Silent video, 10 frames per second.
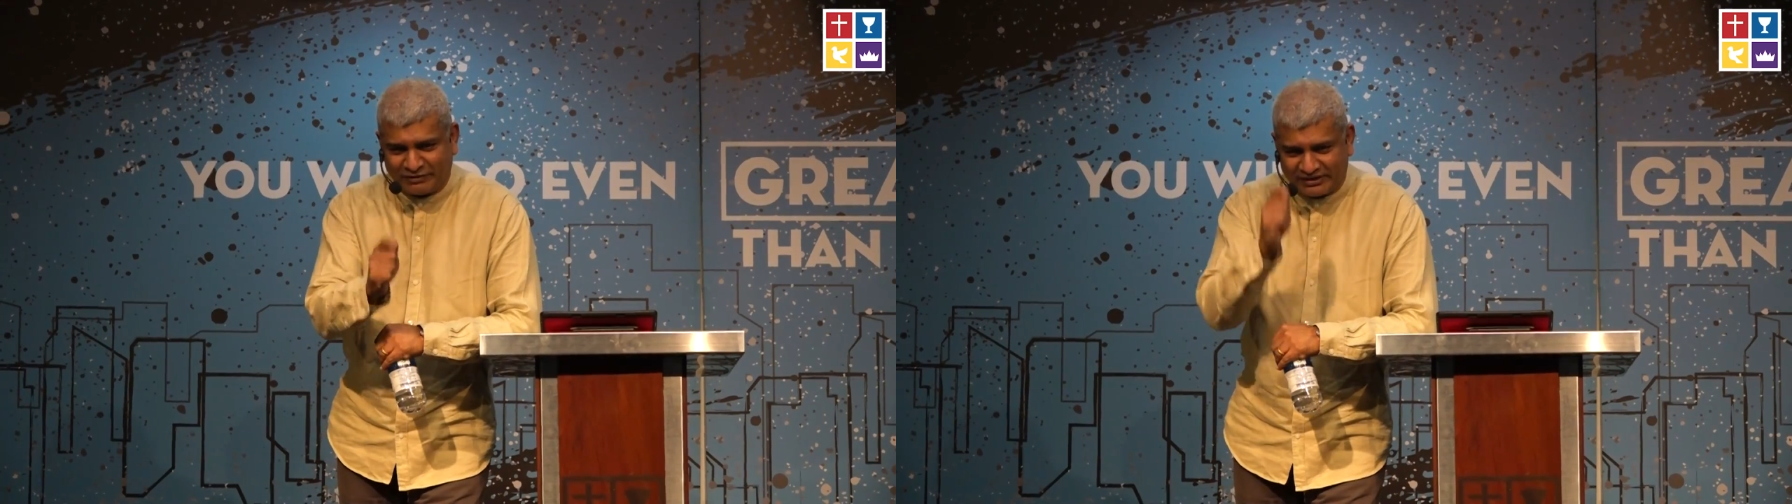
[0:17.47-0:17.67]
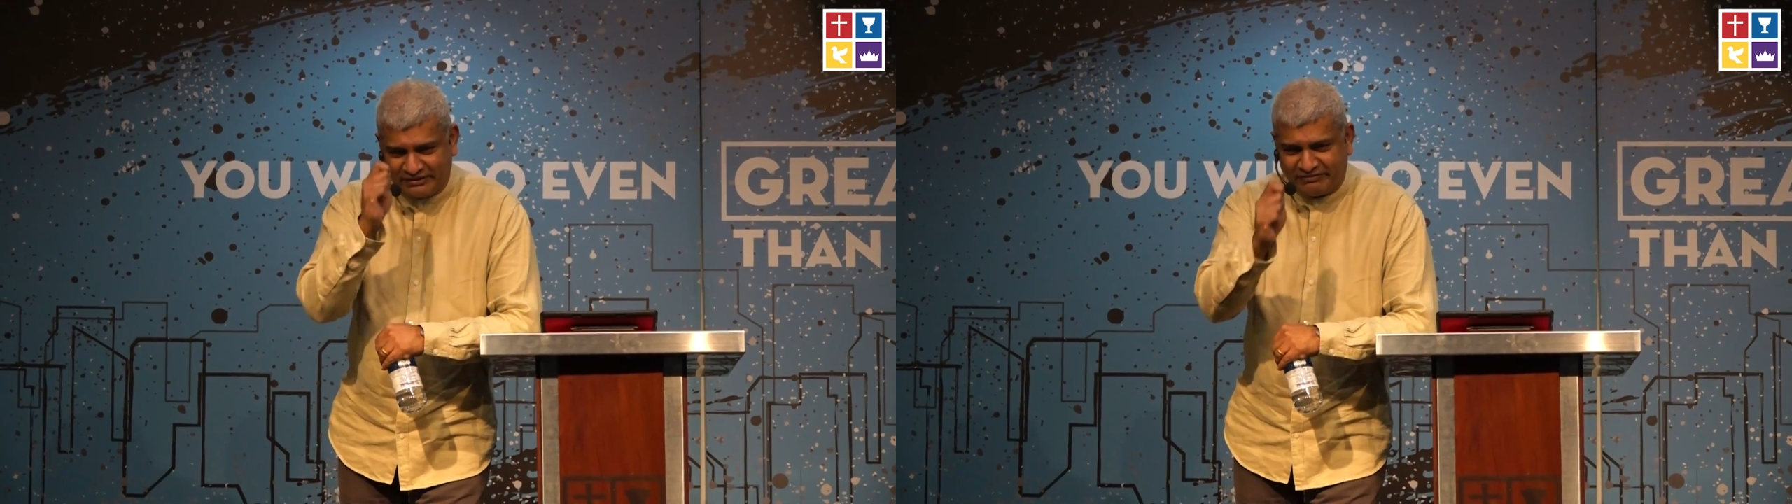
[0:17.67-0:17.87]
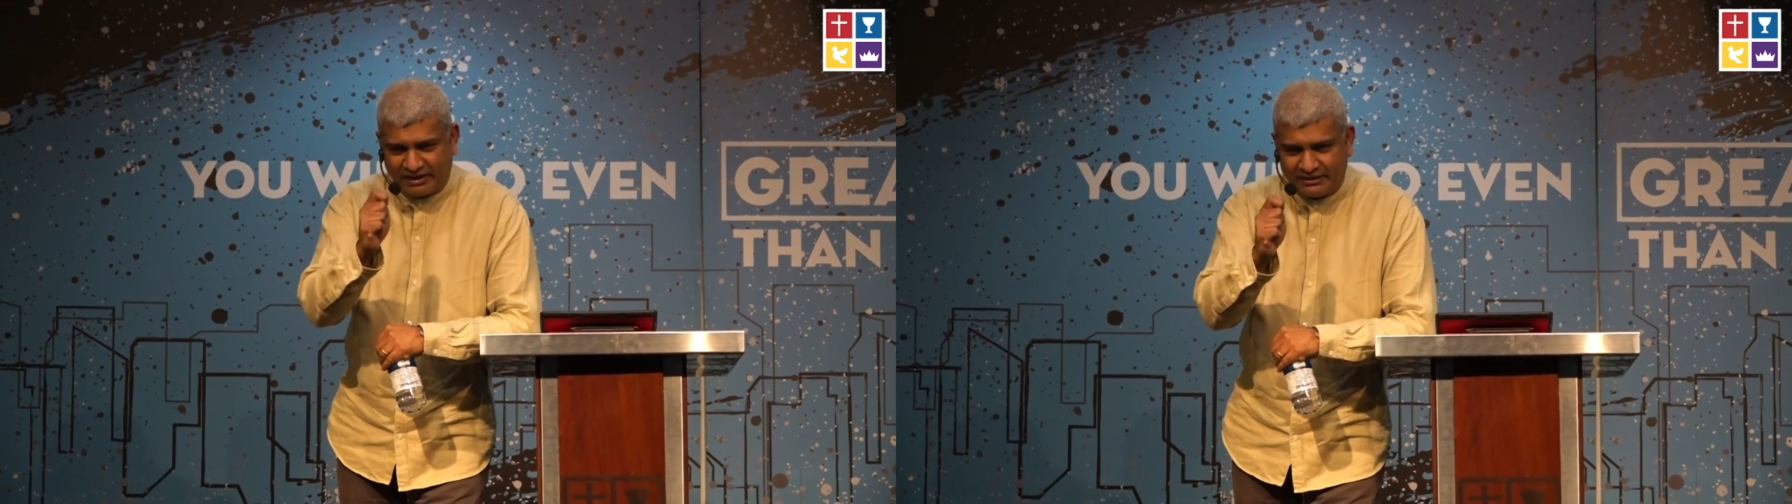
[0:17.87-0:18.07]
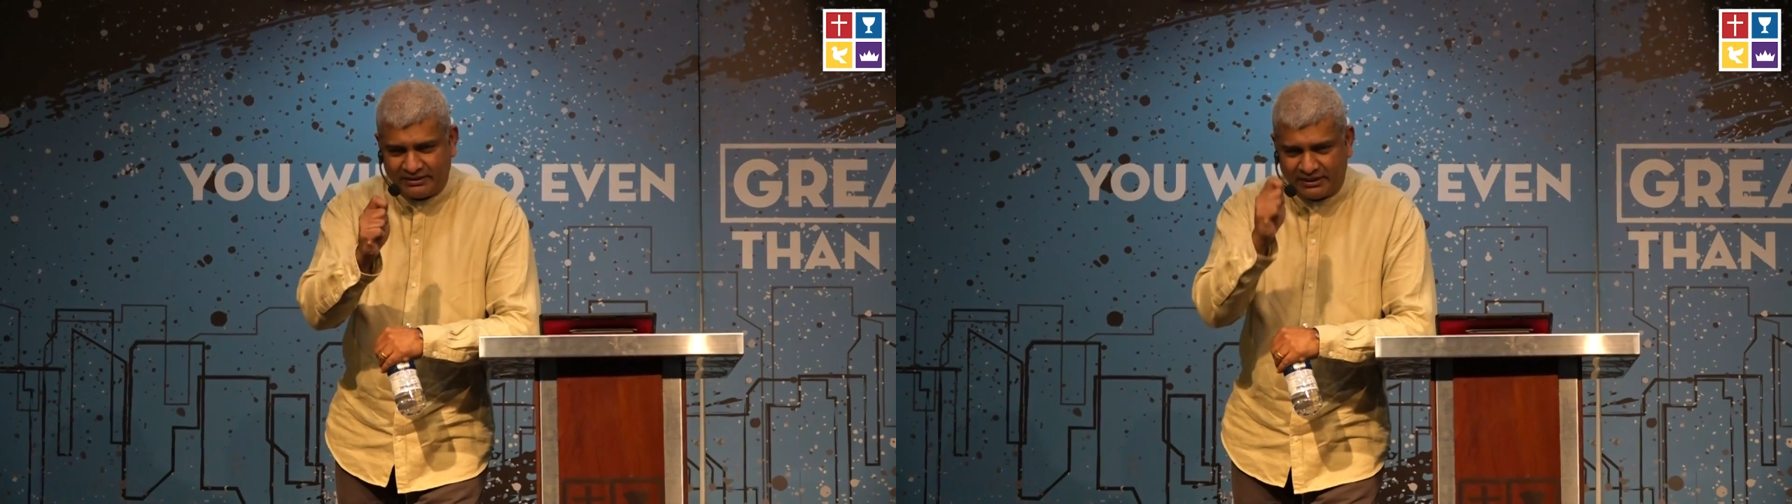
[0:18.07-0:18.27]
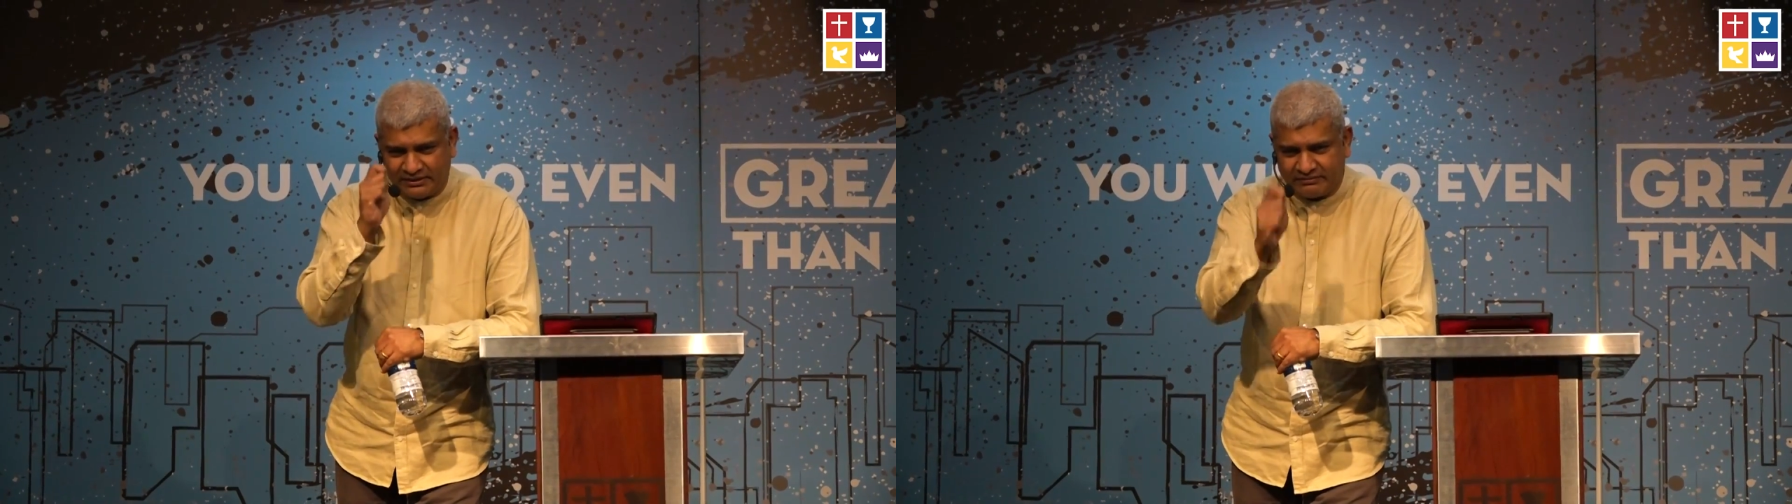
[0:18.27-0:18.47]
for a
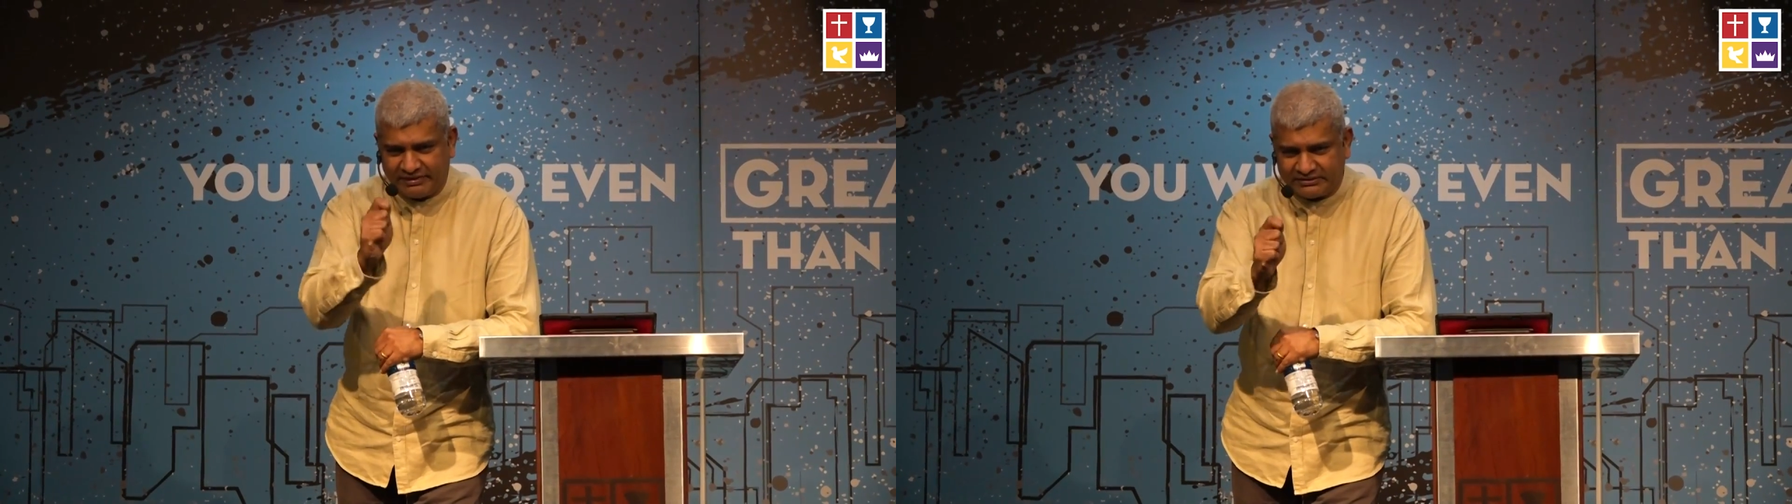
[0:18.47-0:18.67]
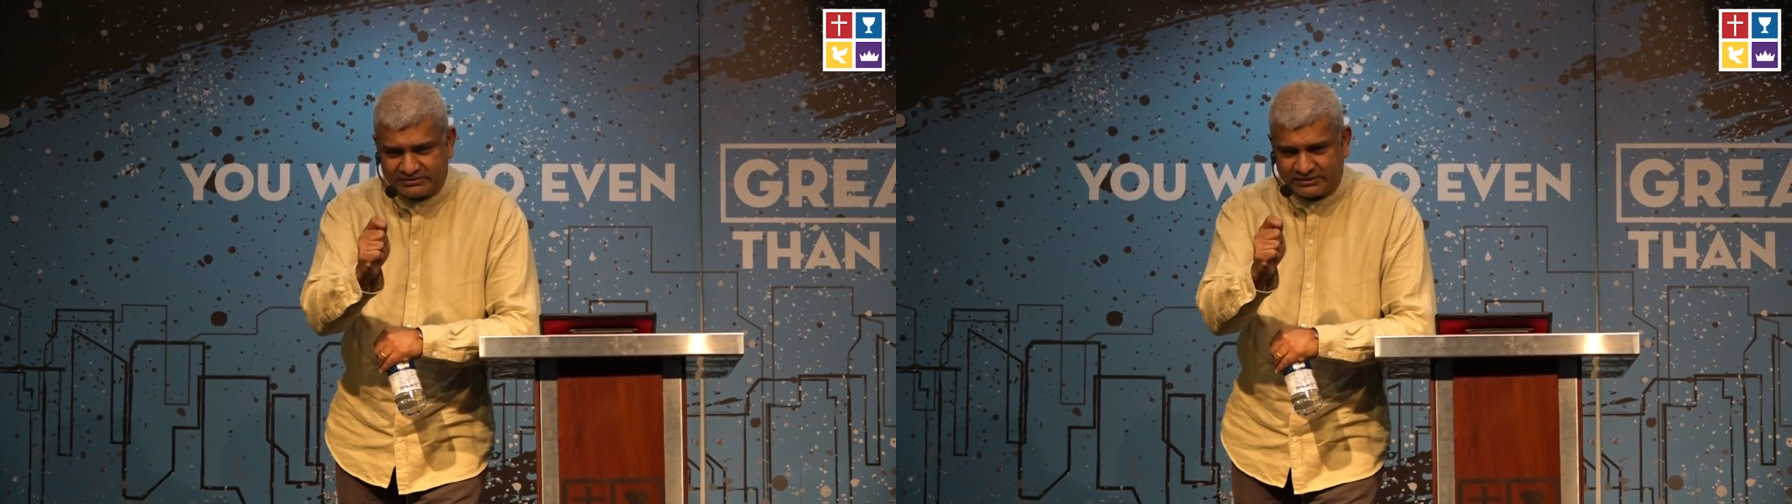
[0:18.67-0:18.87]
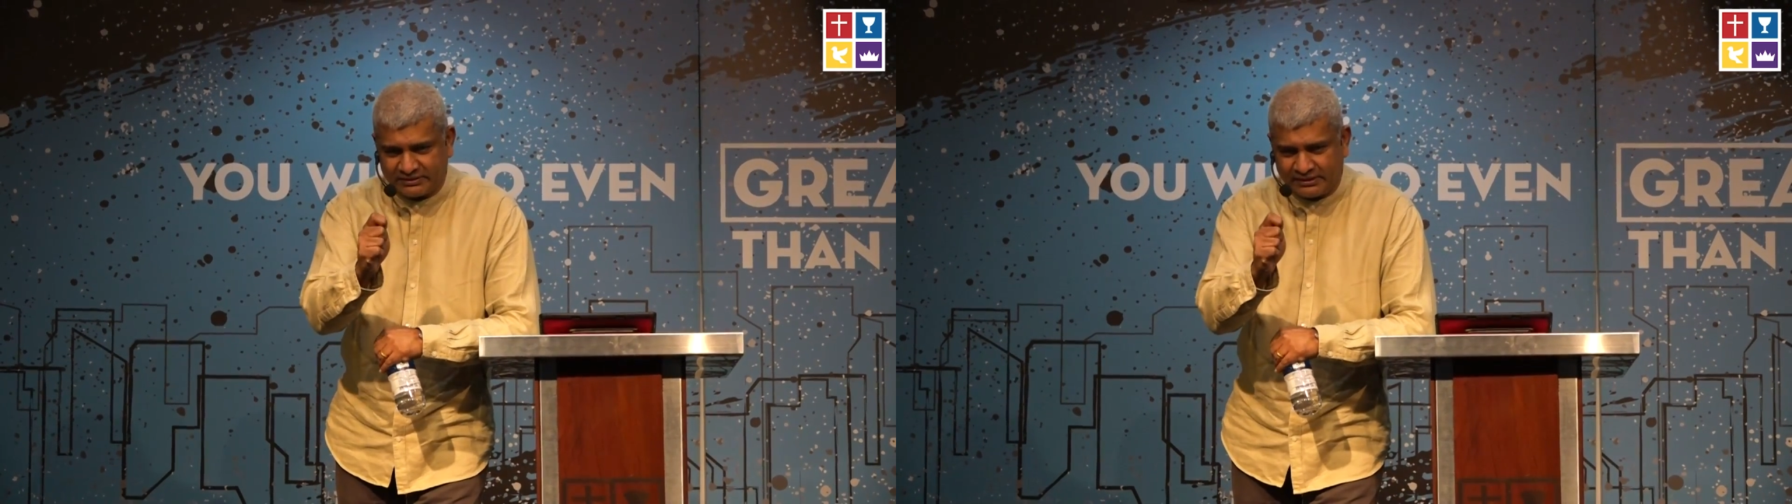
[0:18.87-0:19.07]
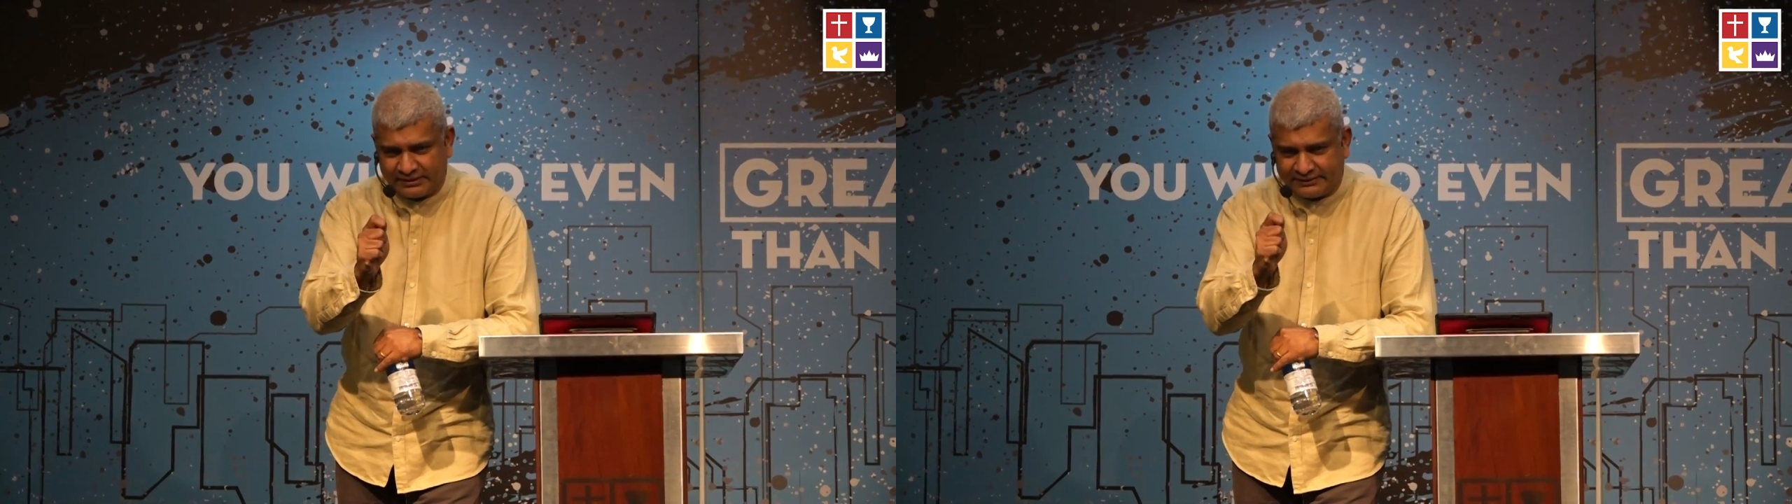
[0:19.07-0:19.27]
divine intervention